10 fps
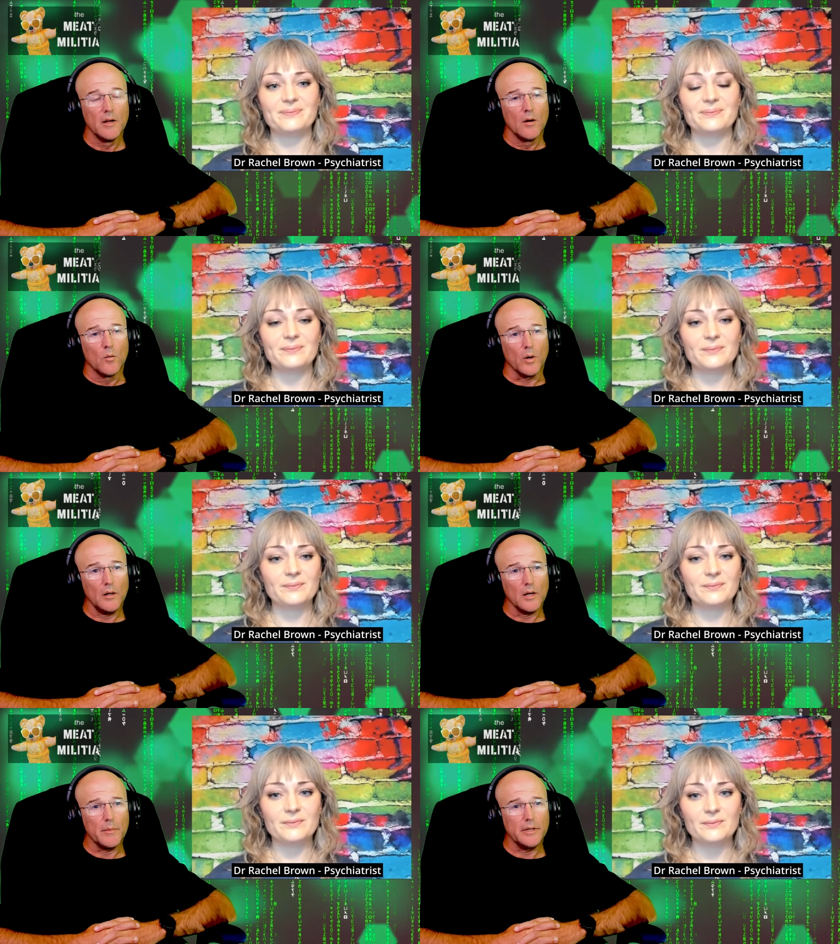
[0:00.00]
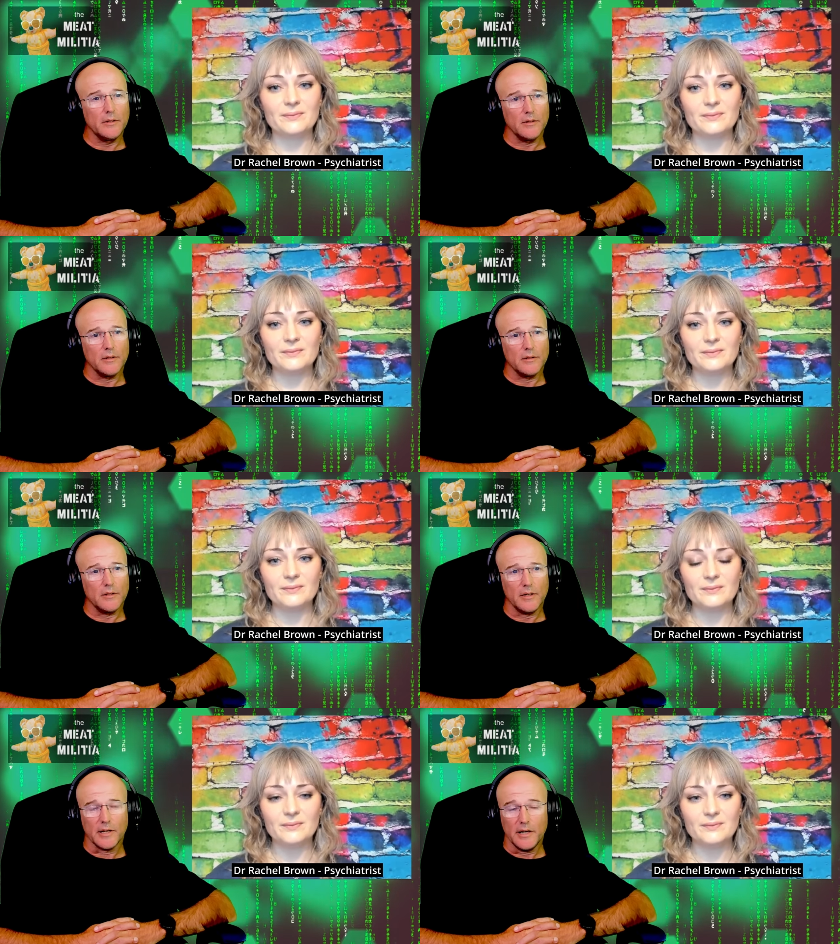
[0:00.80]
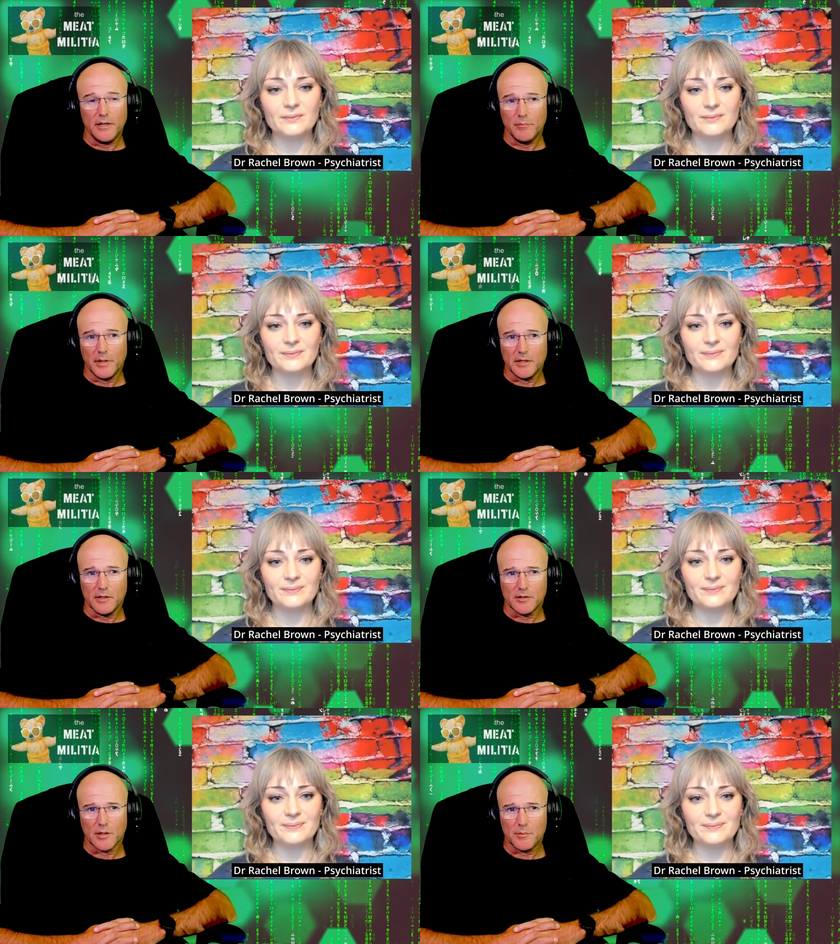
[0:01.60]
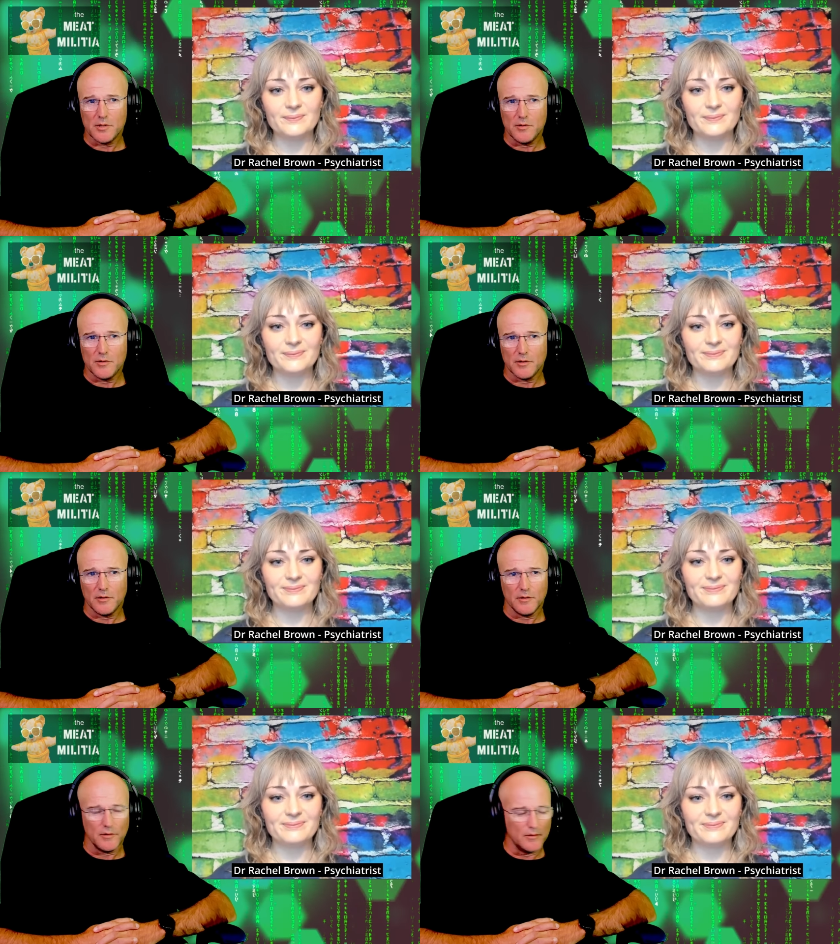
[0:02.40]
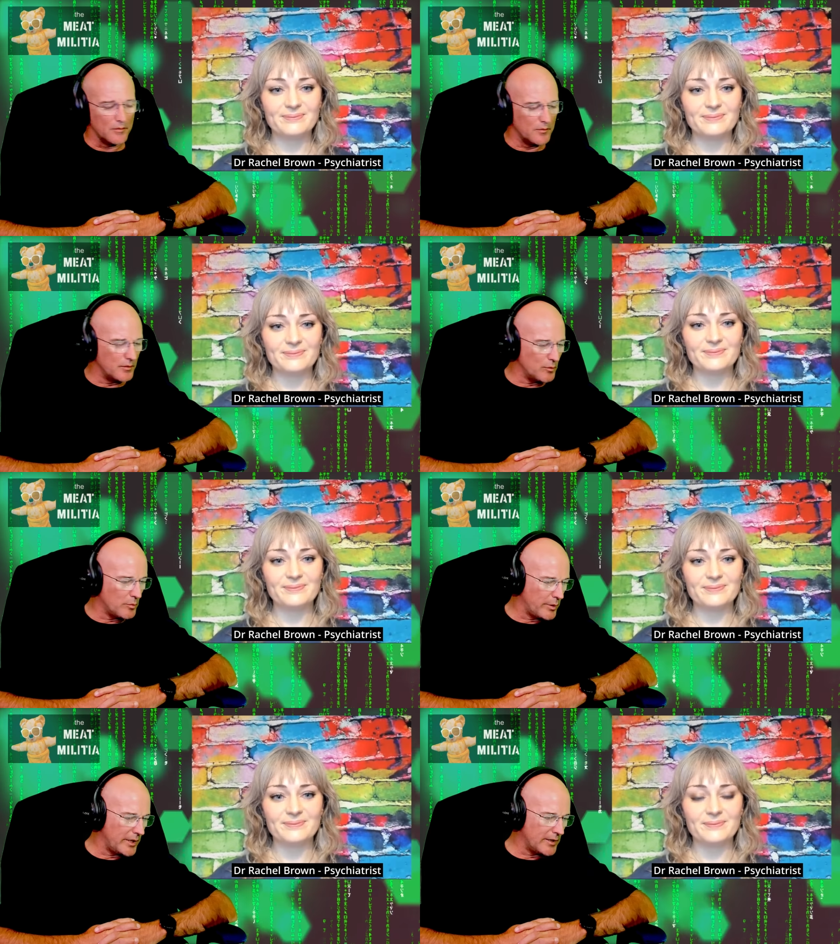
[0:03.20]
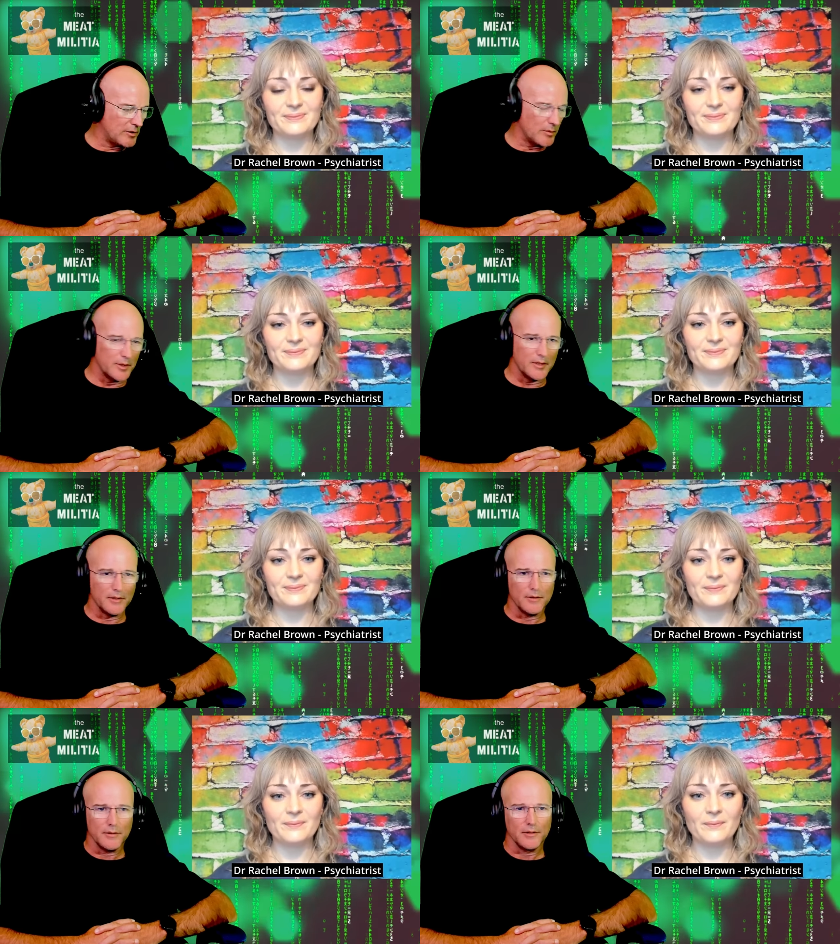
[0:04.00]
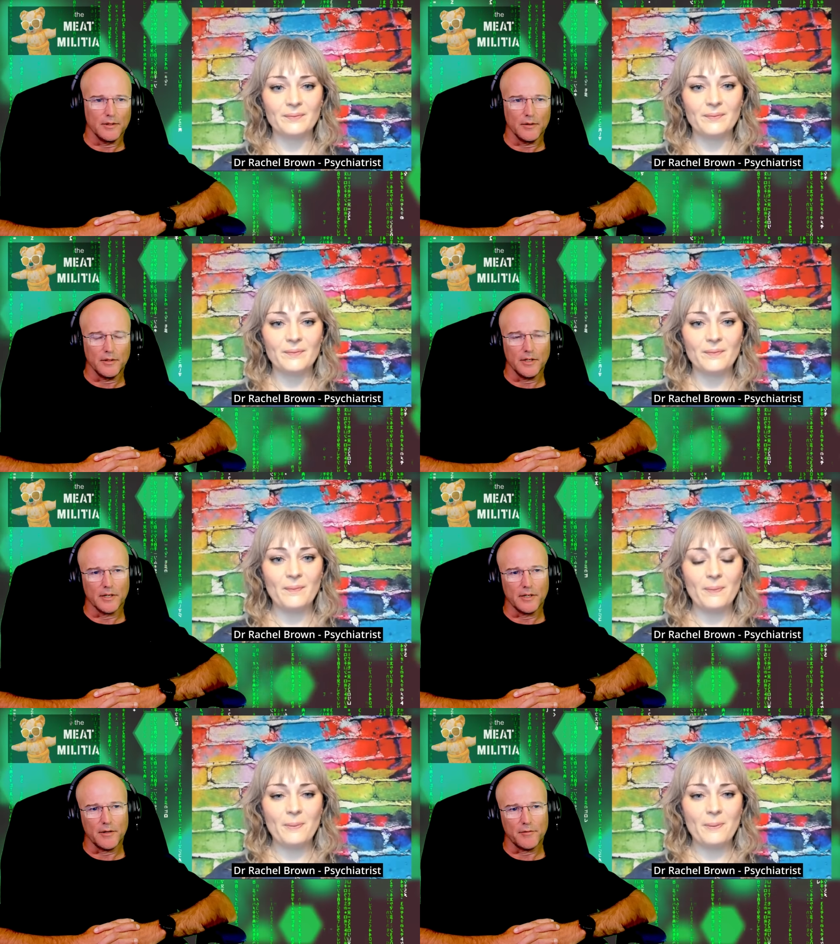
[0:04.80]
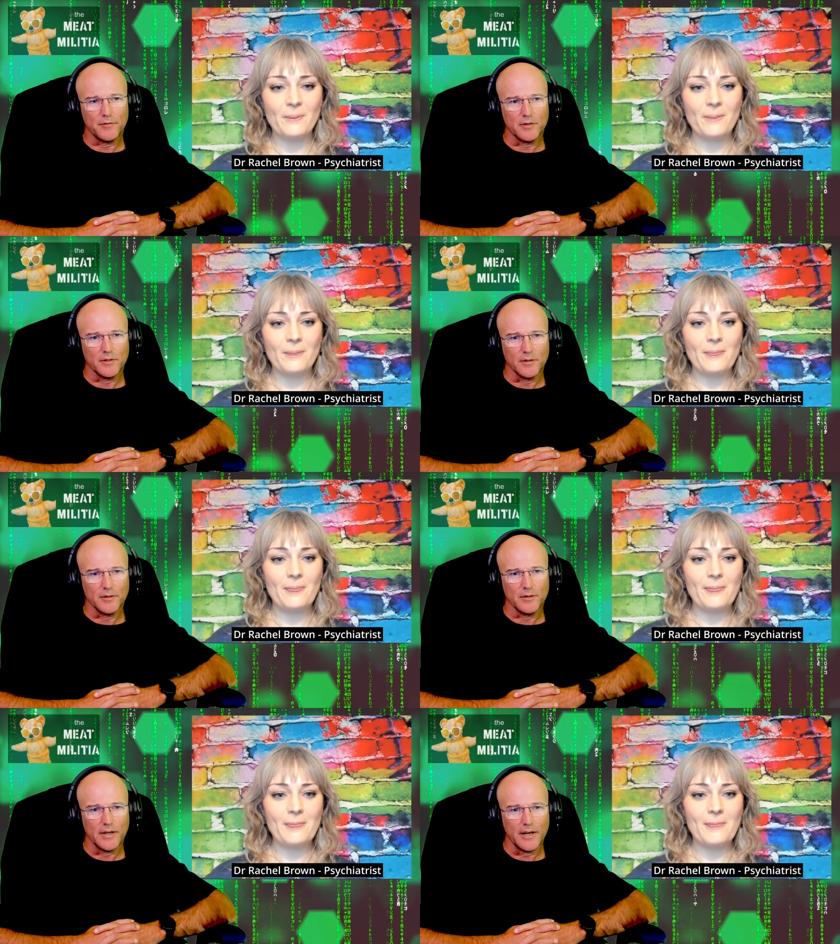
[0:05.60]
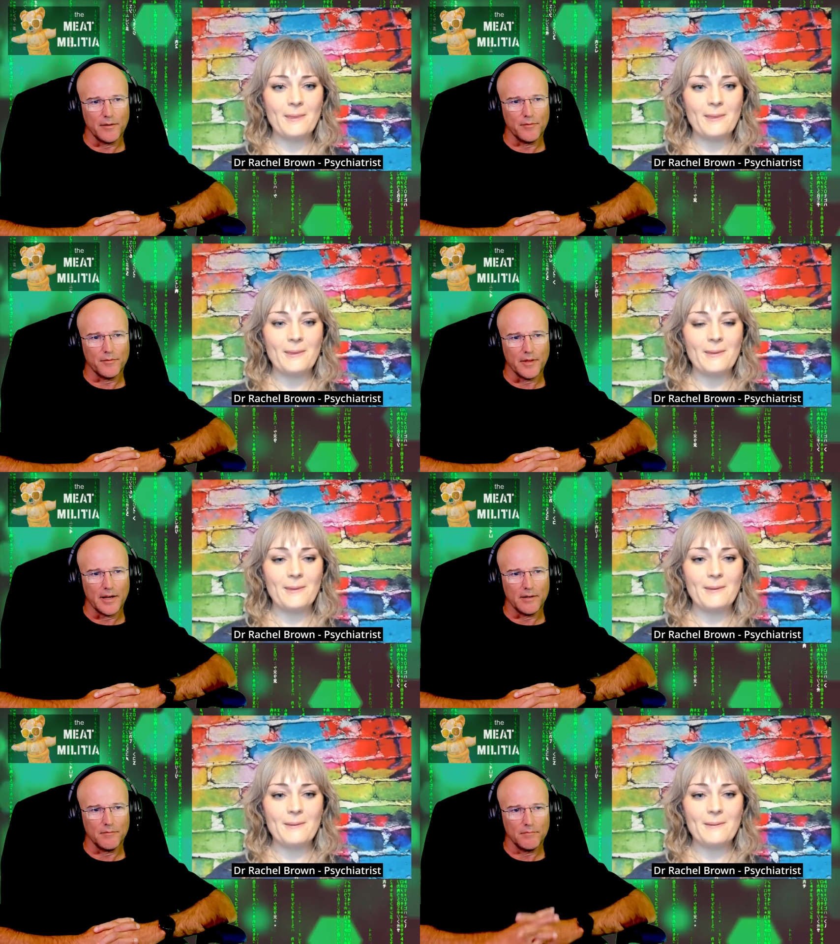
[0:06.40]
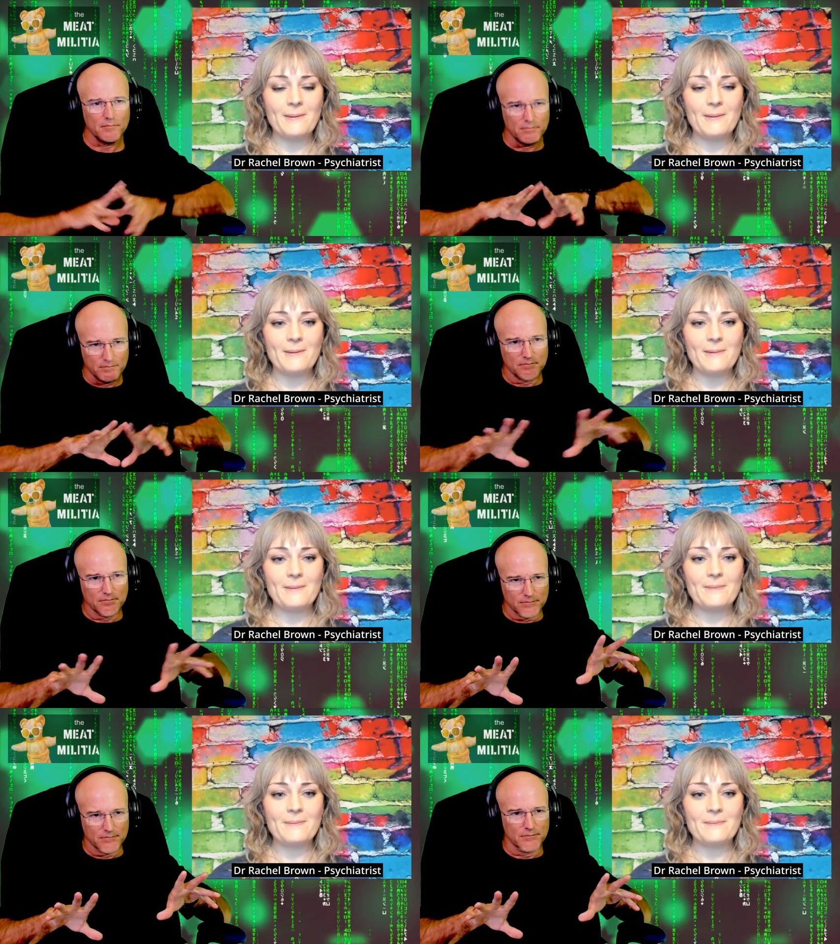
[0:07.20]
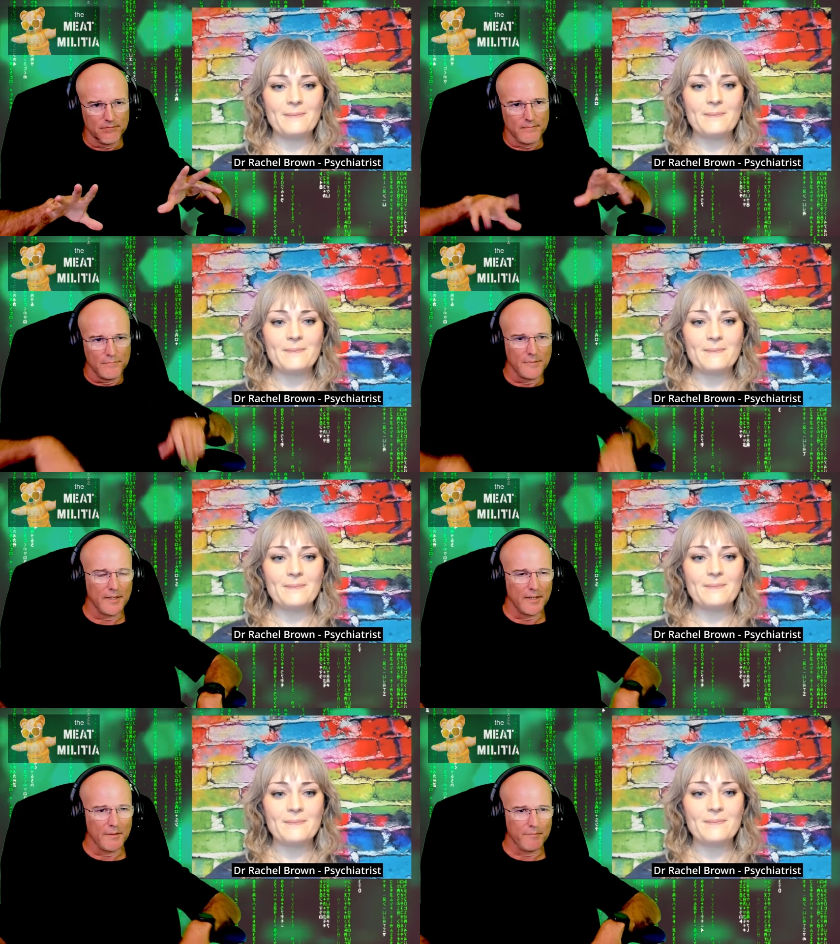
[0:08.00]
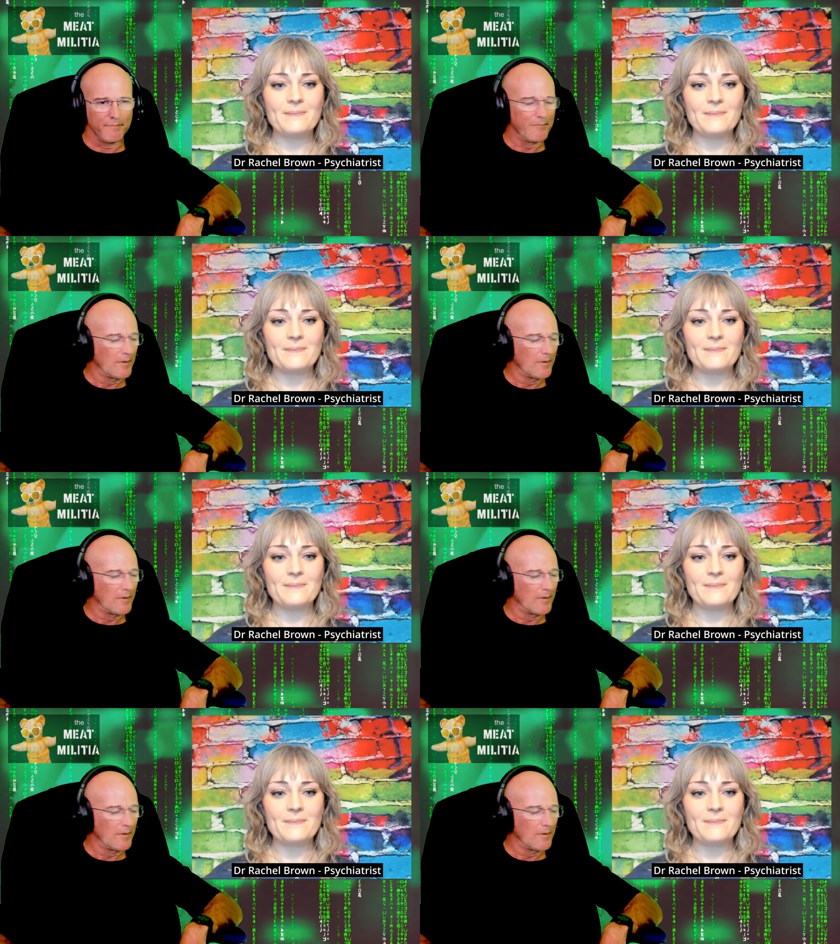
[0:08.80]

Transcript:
Speaker 1: Well, I mean, again, making assumptions, you, you appear to be you know young enough to have that um,